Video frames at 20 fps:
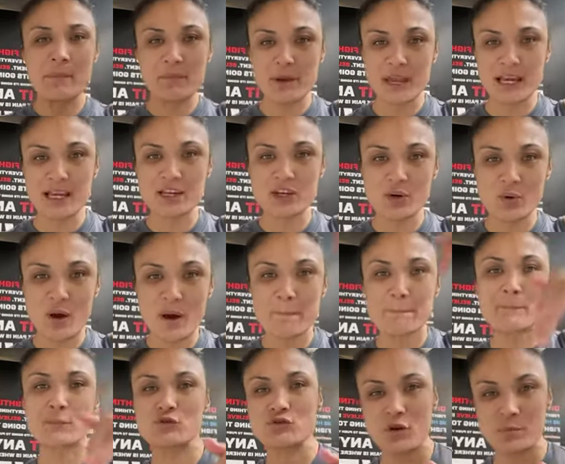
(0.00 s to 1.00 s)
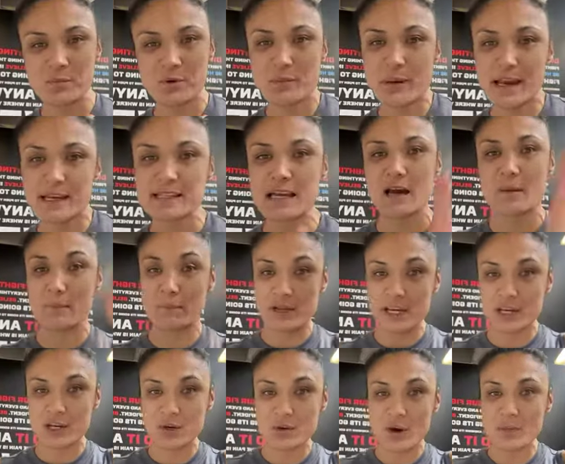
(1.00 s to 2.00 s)
Pick you up, drop you back down.
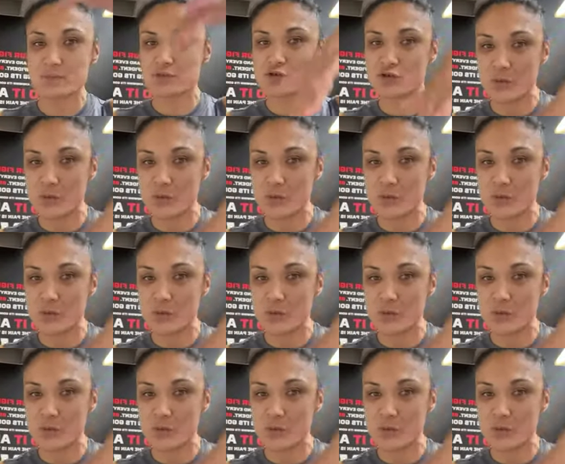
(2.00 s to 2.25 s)
Pick you up,